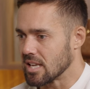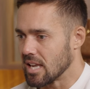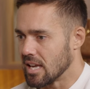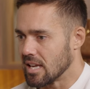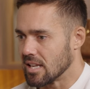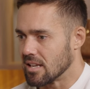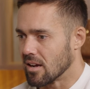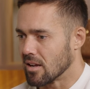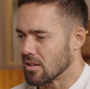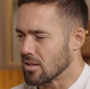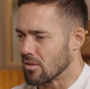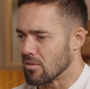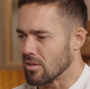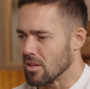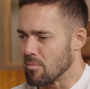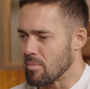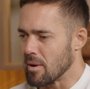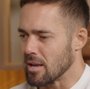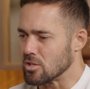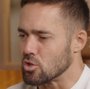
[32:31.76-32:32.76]
a kid, I don't
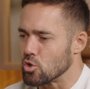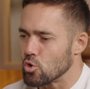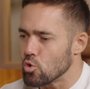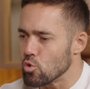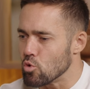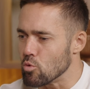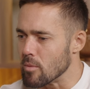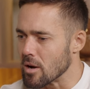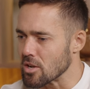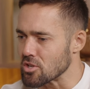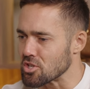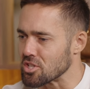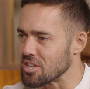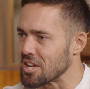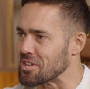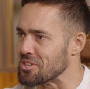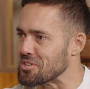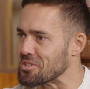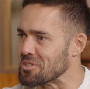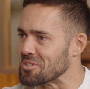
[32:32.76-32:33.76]
think you pay too much
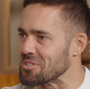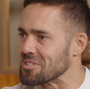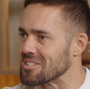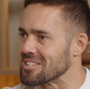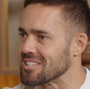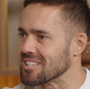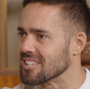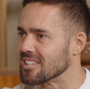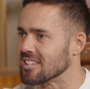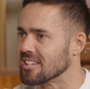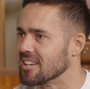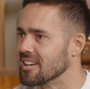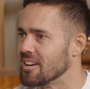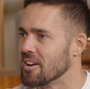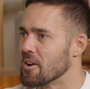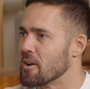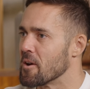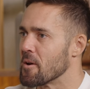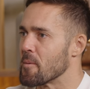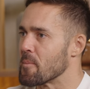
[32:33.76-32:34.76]
attention to,
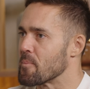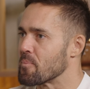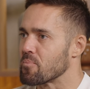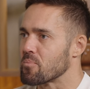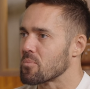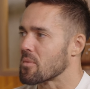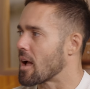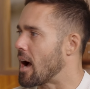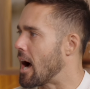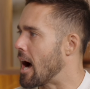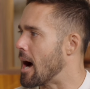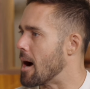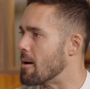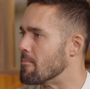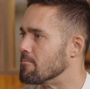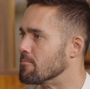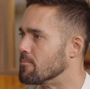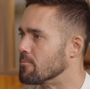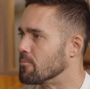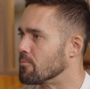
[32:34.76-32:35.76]

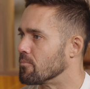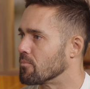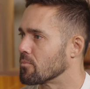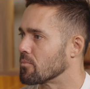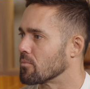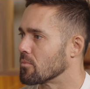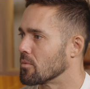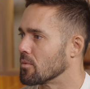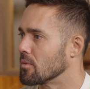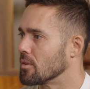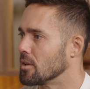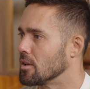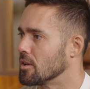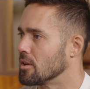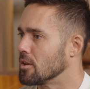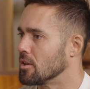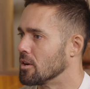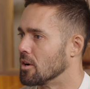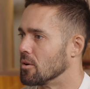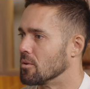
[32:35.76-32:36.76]

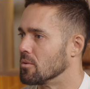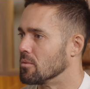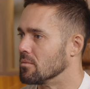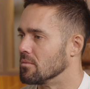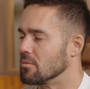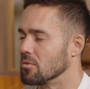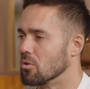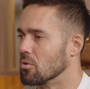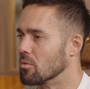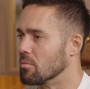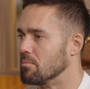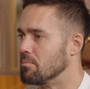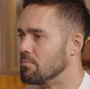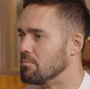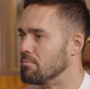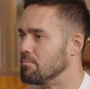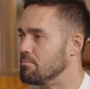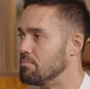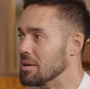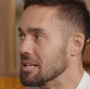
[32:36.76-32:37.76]
you know, your
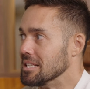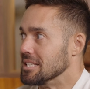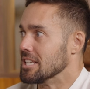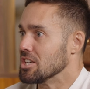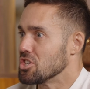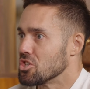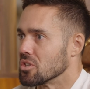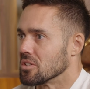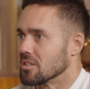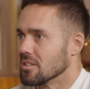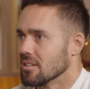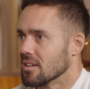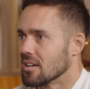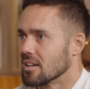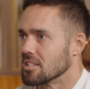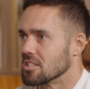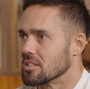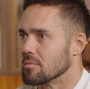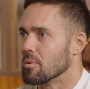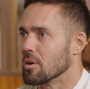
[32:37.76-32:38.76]
position,
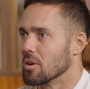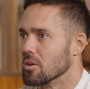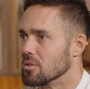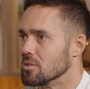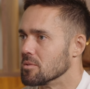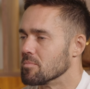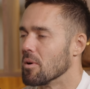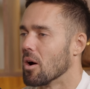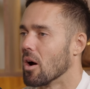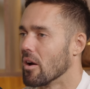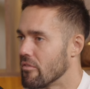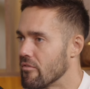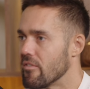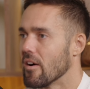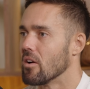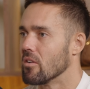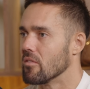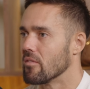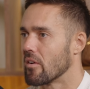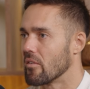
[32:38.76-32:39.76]
I suppose. But I
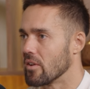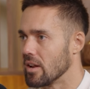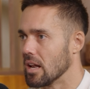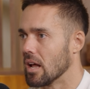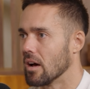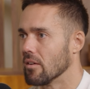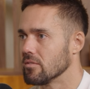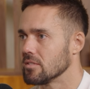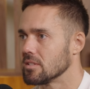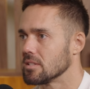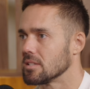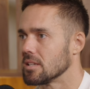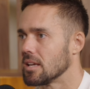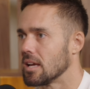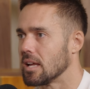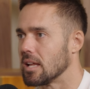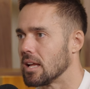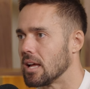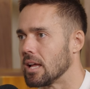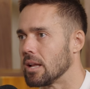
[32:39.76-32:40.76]
felt very loved,
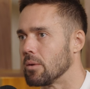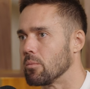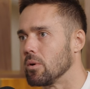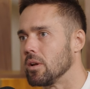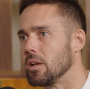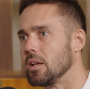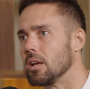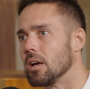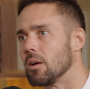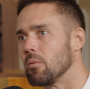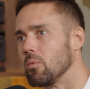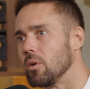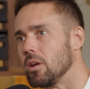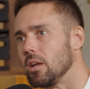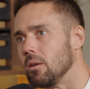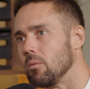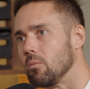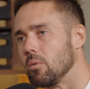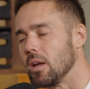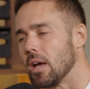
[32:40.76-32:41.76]
and we
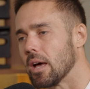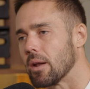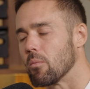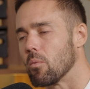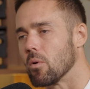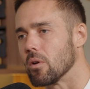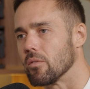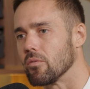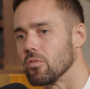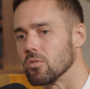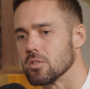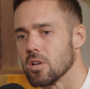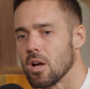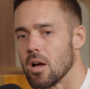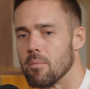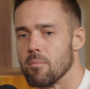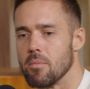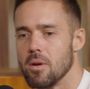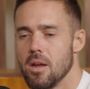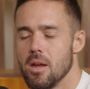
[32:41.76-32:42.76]
had a wonderful
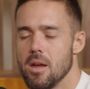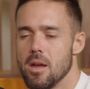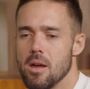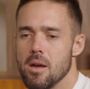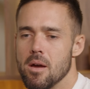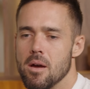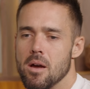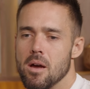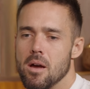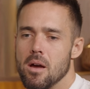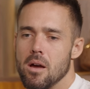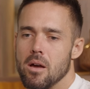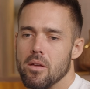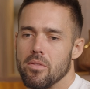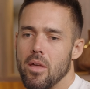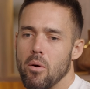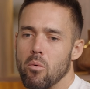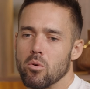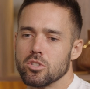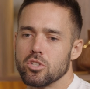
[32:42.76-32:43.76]
time.
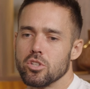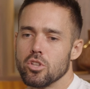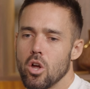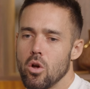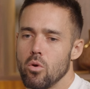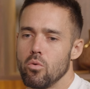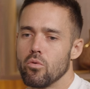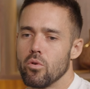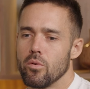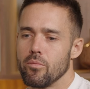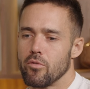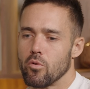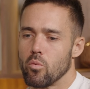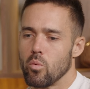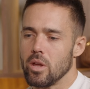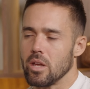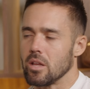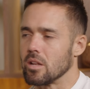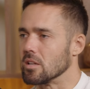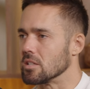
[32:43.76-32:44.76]
There was no room for
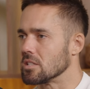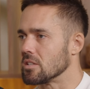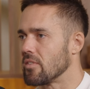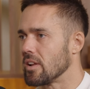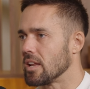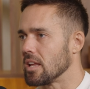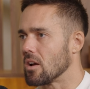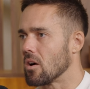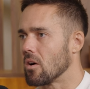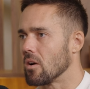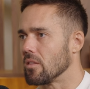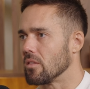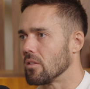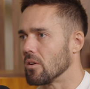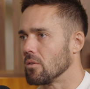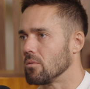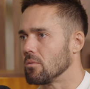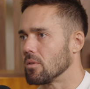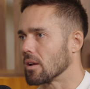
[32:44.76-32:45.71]
weakness of any kind, though,